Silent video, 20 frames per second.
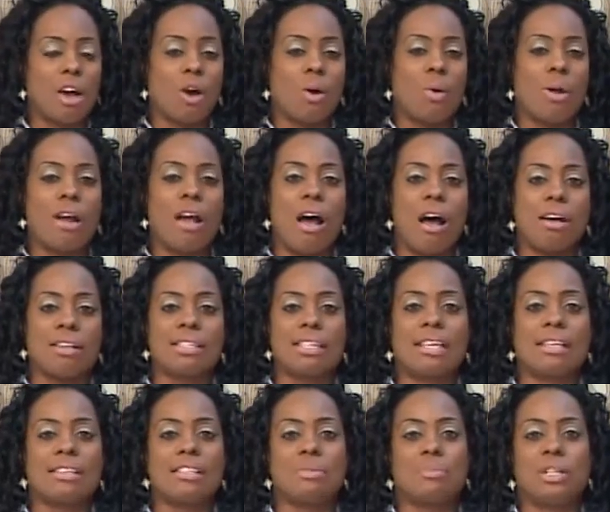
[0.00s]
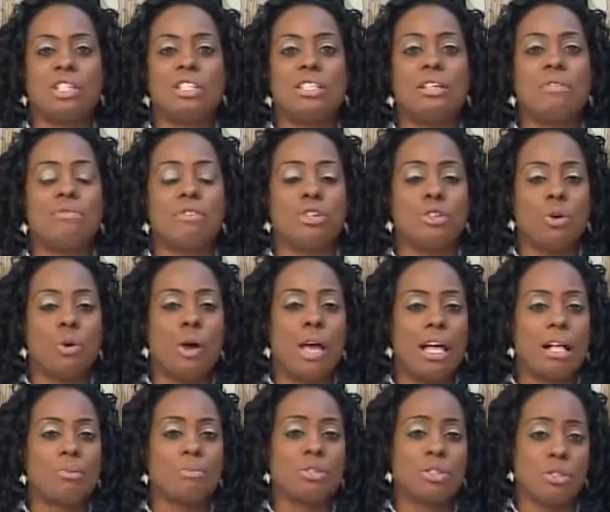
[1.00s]
we're asking especially for your
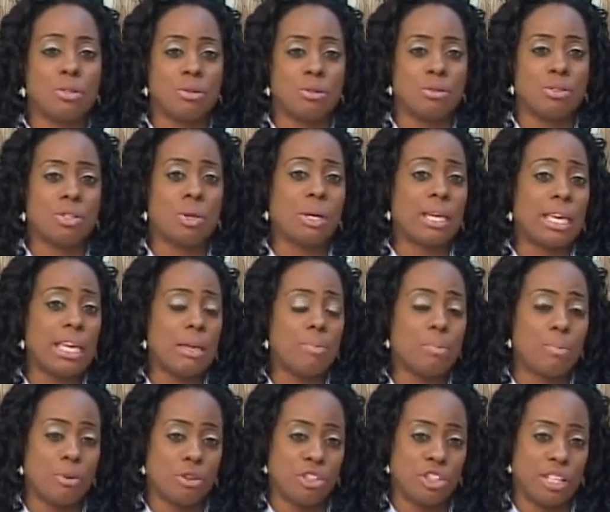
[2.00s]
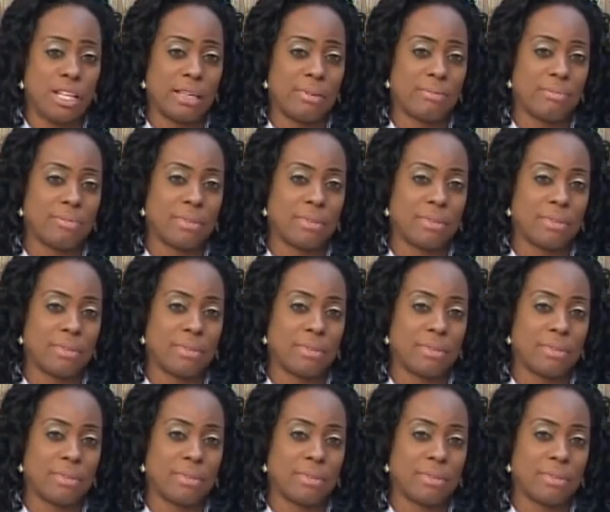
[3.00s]
help too, so keep watching.